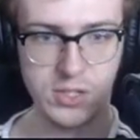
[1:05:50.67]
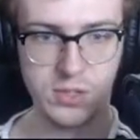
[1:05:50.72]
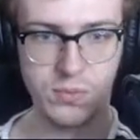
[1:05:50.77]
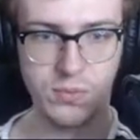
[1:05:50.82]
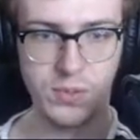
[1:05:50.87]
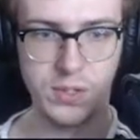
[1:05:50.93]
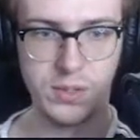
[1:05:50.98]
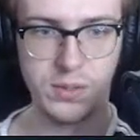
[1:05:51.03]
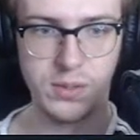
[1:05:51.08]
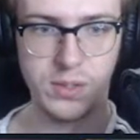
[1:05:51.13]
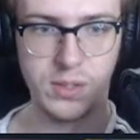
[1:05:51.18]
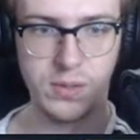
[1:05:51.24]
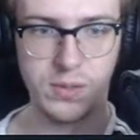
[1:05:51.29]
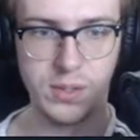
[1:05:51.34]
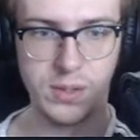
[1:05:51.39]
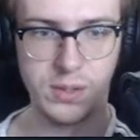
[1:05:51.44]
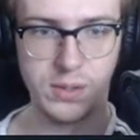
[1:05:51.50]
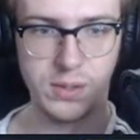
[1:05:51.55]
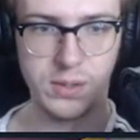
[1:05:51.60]
real,
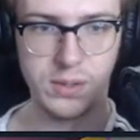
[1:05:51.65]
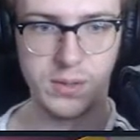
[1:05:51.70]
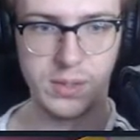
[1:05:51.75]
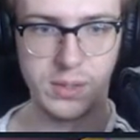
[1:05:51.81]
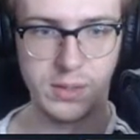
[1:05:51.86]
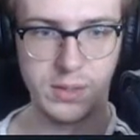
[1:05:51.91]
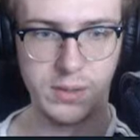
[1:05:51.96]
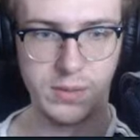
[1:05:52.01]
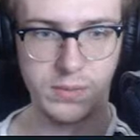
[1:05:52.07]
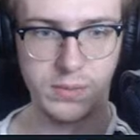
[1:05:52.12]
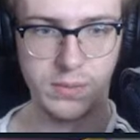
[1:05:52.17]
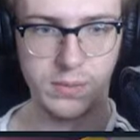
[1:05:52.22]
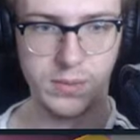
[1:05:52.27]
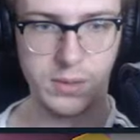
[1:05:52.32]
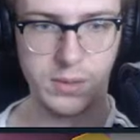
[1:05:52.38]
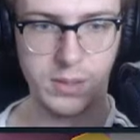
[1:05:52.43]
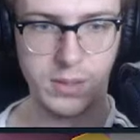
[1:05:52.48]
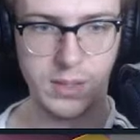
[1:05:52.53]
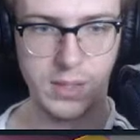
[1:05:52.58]
no.
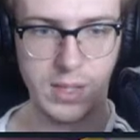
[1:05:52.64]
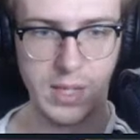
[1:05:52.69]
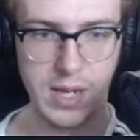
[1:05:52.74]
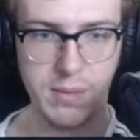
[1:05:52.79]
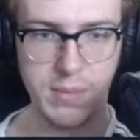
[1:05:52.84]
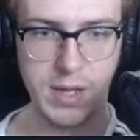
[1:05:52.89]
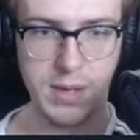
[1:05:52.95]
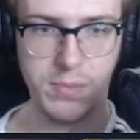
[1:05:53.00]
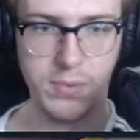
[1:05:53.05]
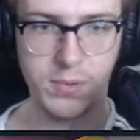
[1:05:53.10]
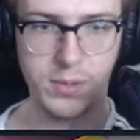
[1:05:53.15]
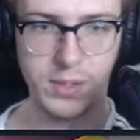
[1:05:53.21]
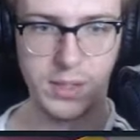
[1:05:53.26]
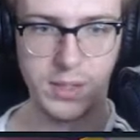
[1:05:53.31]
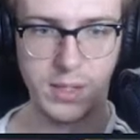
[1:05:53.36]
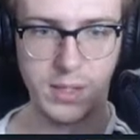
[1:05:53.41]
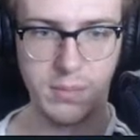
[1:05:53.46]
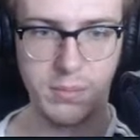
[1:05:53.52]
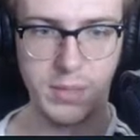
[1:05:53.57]
Light map
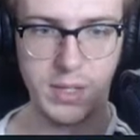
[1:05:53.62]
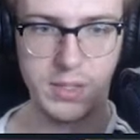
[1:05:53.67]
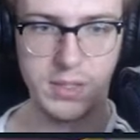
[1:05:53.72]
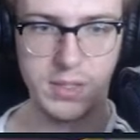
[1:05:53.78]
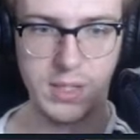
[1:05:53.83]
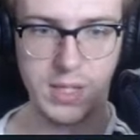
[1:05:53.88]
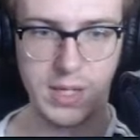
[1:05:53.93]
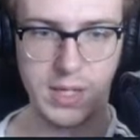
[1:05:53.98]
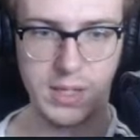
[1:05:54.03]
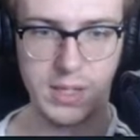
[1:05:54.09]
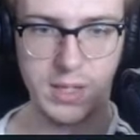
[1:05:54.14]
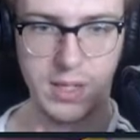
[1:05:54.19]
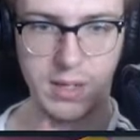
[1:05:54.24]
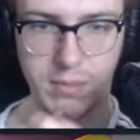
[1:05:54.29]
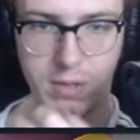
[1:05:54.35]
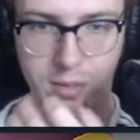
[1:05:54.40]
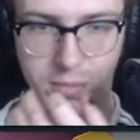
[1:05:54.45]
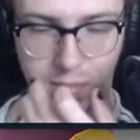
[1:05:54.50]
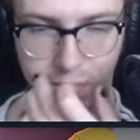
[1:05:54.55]
only. Emits light in the light
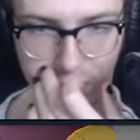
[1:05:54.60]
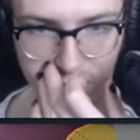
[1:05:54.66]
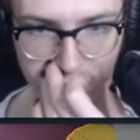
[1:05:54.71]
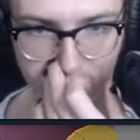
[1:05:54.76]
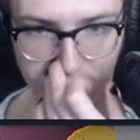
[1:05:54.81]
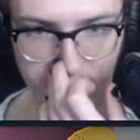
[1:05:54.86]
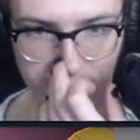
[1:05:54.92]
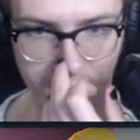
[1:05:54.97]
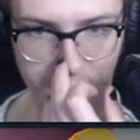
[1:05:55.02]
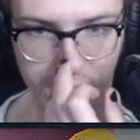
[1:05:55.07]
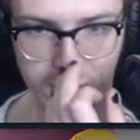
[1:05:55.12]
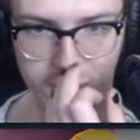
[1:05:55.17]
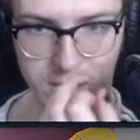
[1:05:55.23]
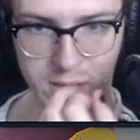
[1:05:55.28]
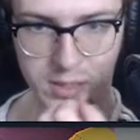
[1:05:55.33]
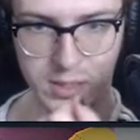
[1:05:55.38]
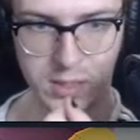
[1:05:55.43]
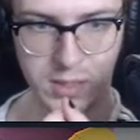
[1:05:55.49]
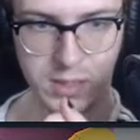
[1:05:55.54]
mapper, but is otherwise
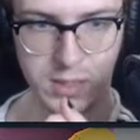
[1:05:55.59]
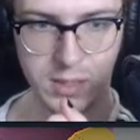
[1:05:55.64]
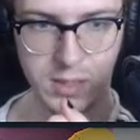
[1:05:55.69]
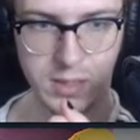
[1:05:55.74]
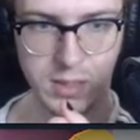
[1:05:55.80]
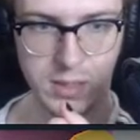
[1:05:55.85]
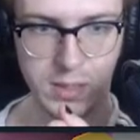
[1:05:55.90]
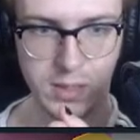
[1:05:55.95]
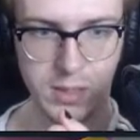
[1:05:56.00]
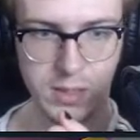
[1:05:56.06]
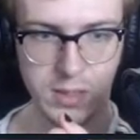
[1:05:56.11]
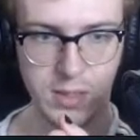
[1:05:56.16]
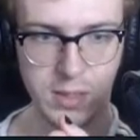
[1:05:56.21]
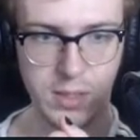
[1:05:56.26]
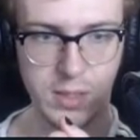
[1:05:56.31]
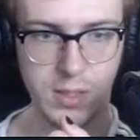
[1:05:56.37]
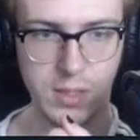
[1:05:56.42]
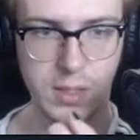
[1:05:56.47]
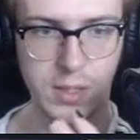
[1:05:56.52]
non-existent.
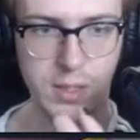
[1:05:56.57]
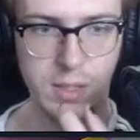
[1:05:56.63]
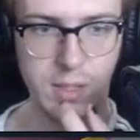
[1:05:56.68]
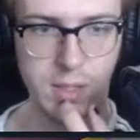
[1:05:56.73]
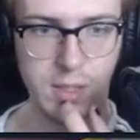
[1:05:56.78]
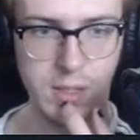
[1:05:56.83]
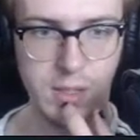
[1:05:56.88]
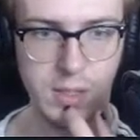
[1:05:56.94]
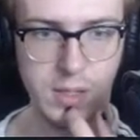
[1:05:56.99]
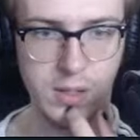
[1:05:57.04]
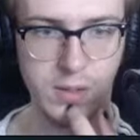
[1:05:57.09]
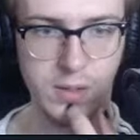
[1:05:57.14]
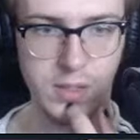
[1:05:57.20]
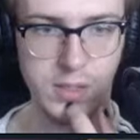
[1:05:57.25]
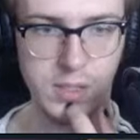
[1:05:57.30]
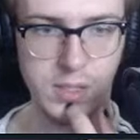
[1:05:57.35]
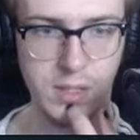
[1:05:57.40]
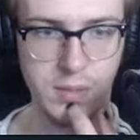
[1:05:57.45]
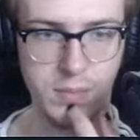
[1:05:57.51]
No, it
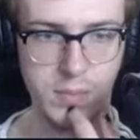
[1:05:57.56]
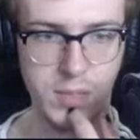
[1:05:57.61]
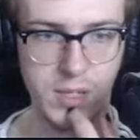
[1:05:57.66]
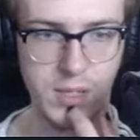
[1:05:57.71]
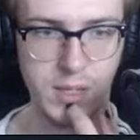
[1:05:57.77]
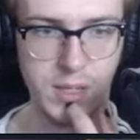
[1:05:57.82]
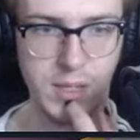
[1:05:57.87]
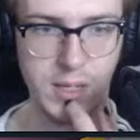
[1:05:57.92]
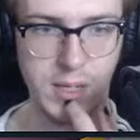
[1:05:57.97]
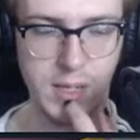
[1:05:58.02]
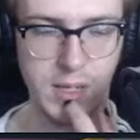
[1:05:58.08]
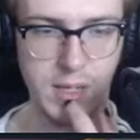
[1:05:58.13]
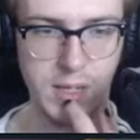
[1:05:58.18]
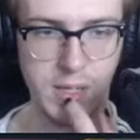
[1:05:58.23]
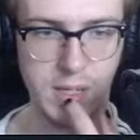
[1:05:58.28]
doesn't emit light.